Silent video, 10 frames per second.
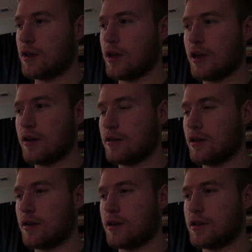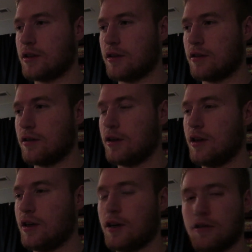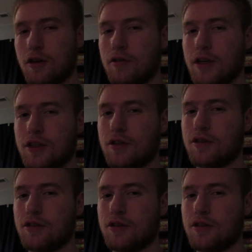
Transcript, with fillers: and and Austin. I don't know if I should